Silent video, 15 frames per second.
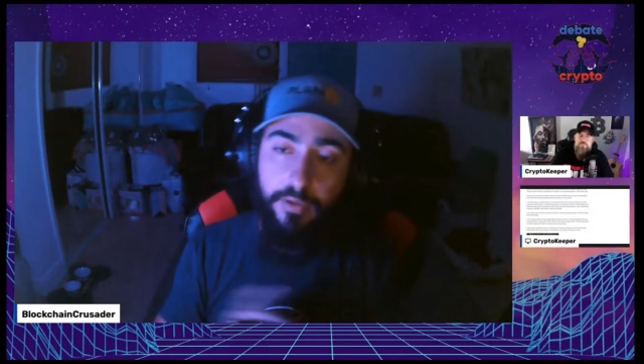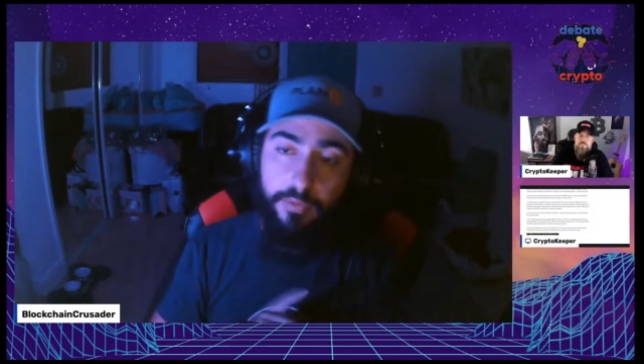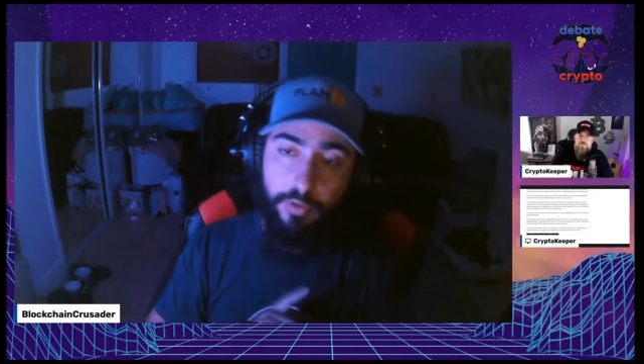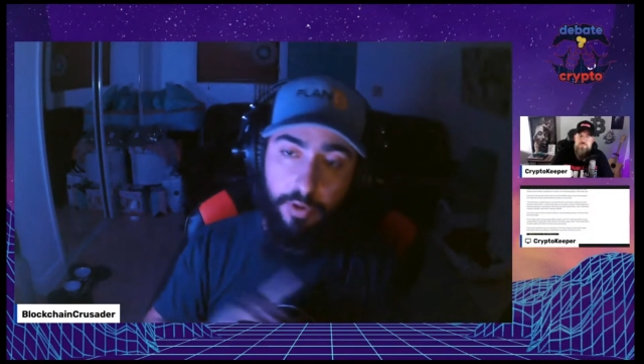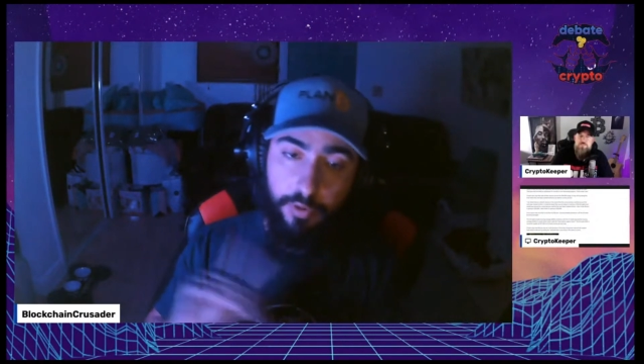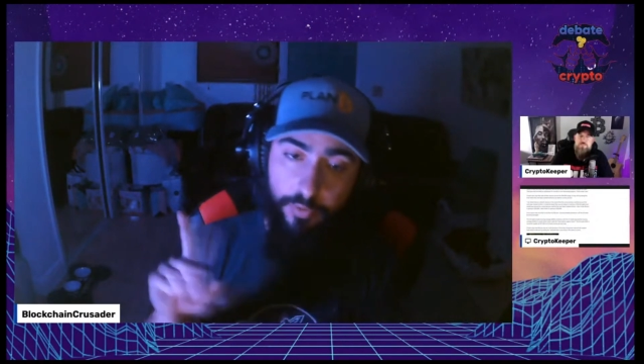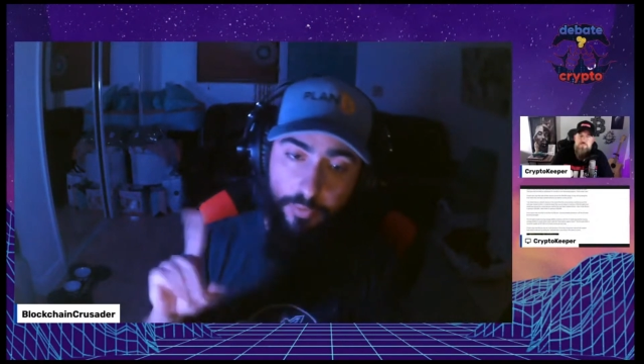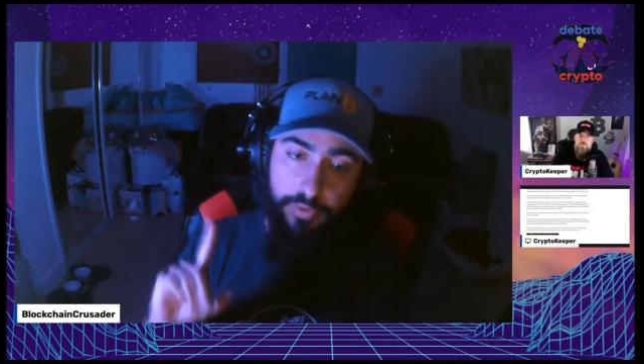
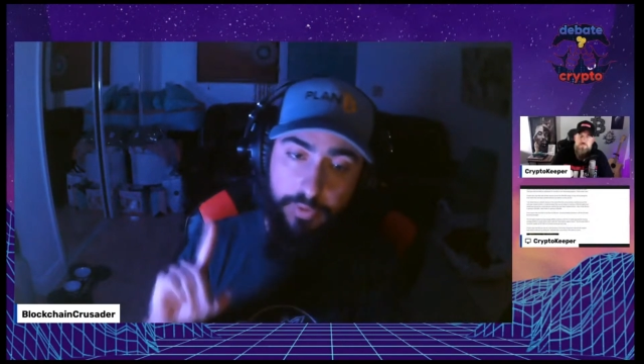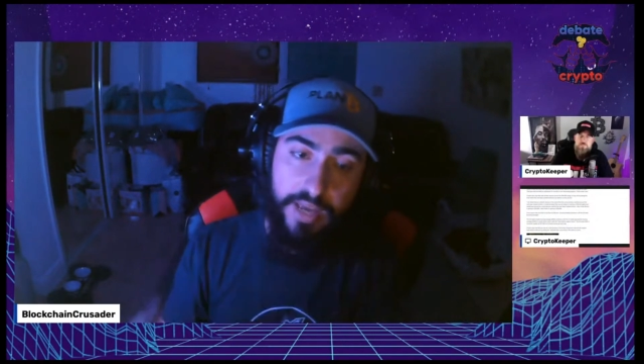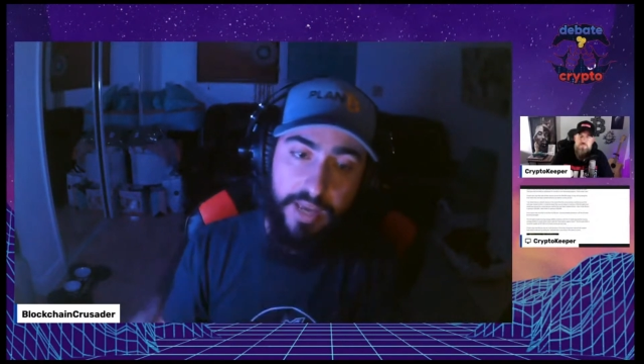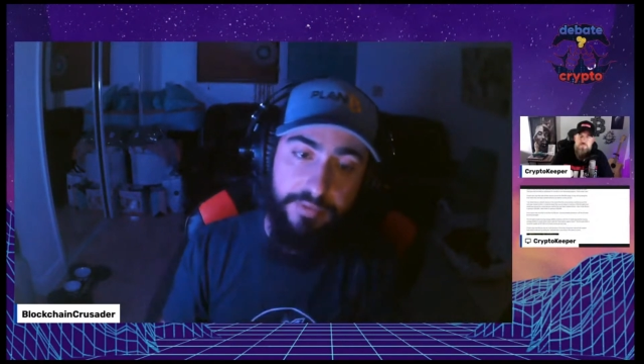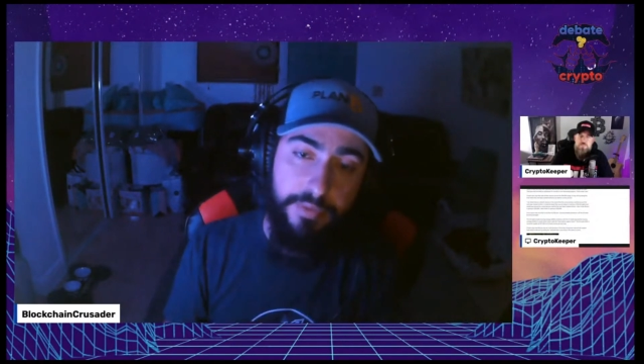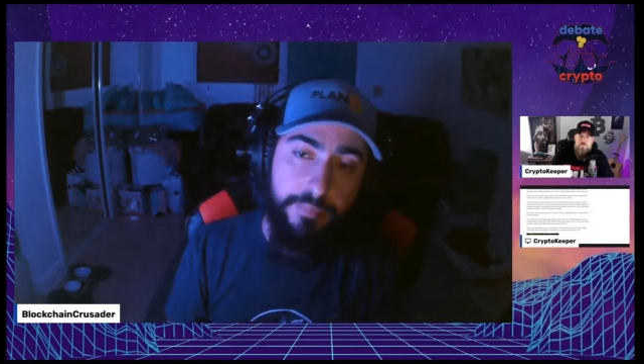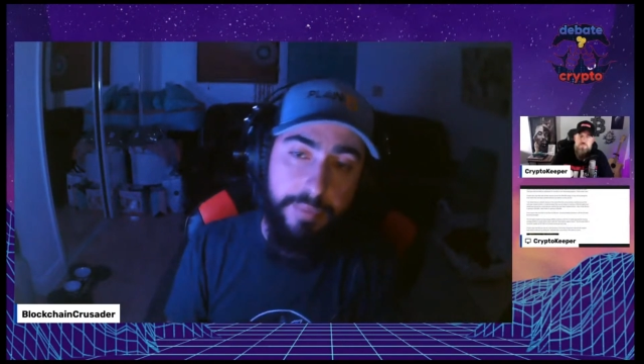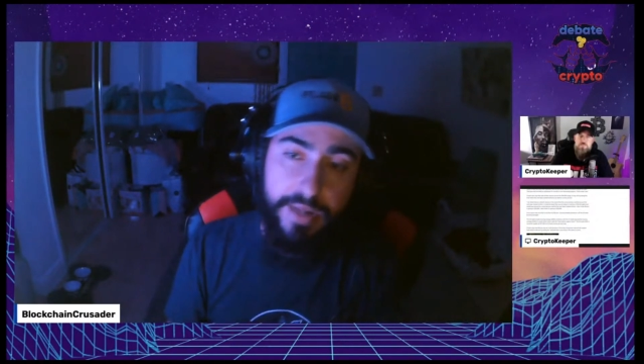where we
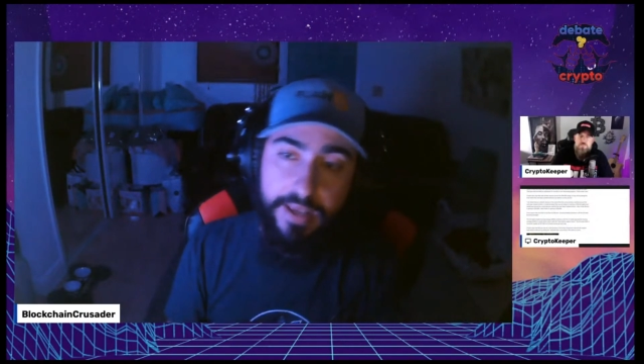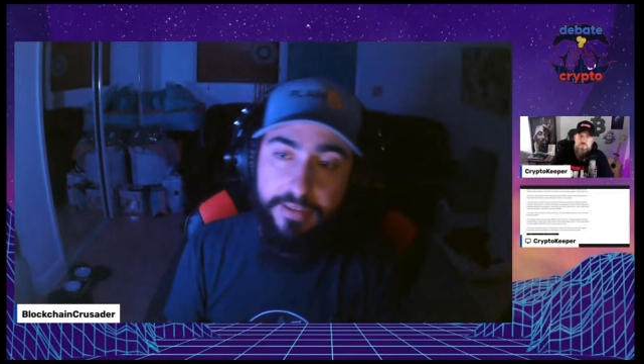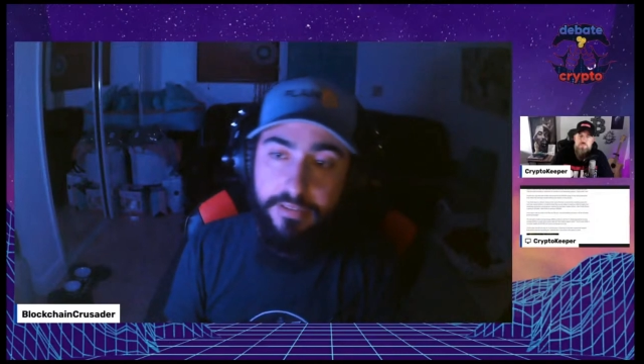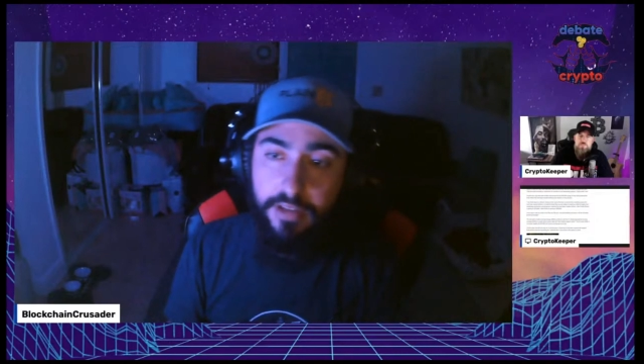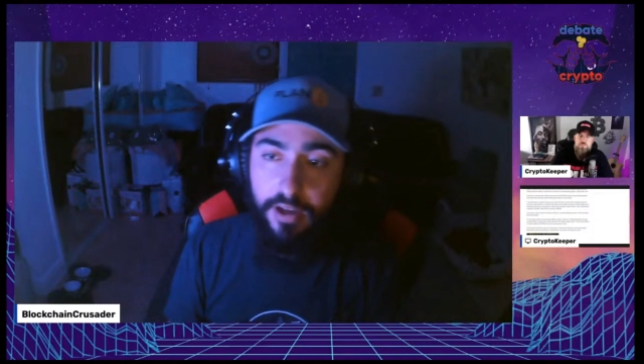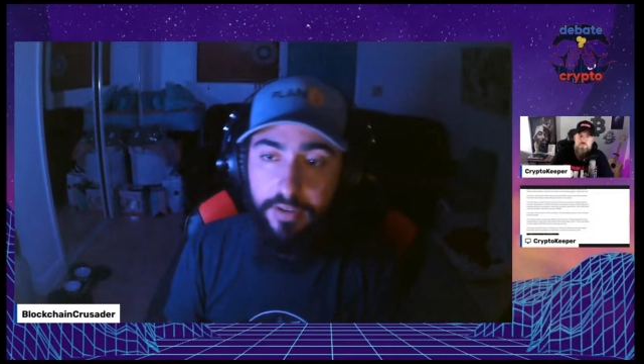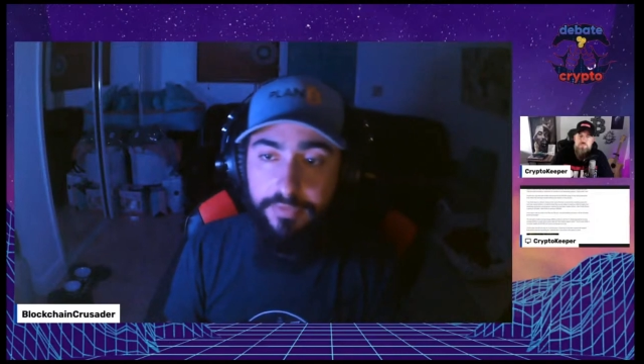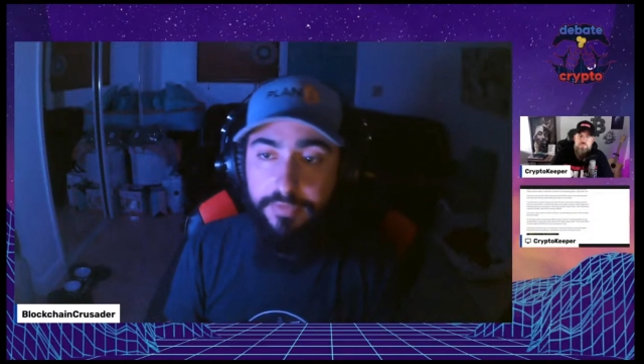have a
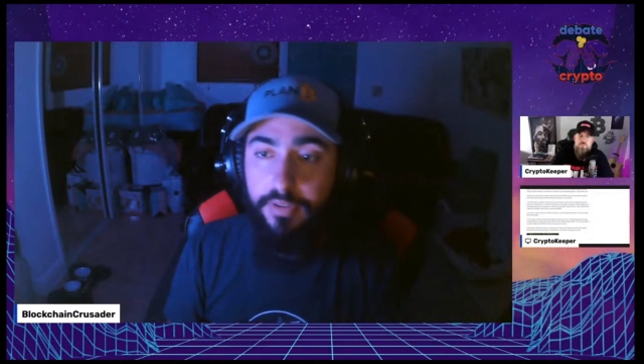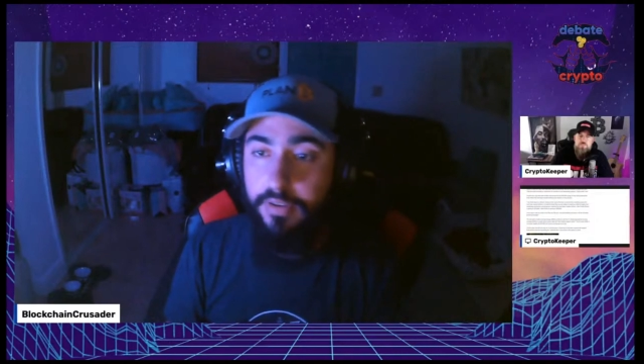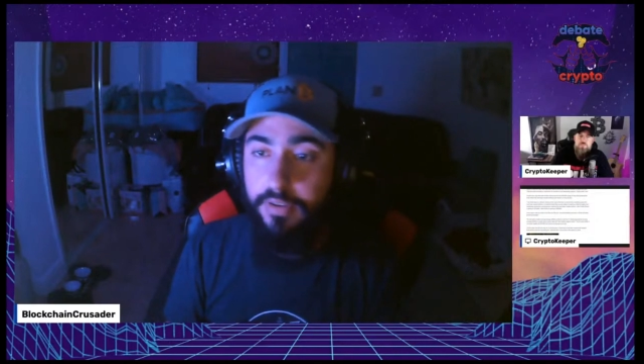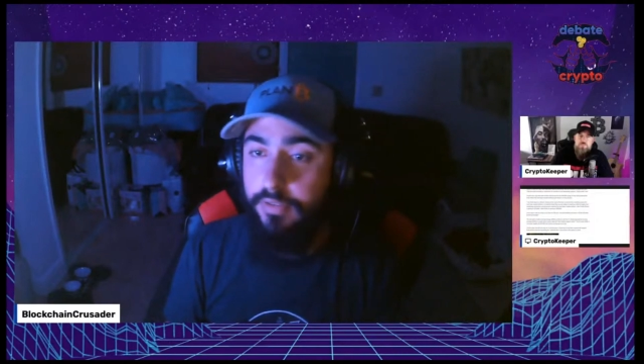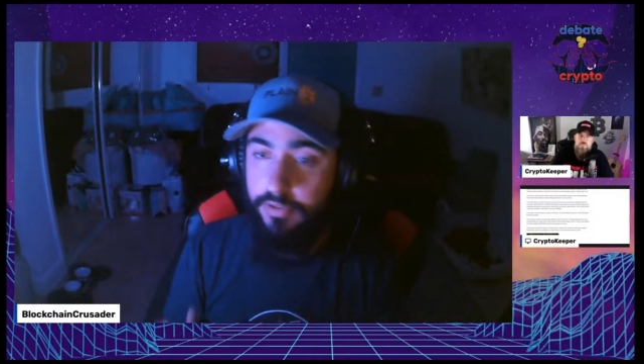blast off,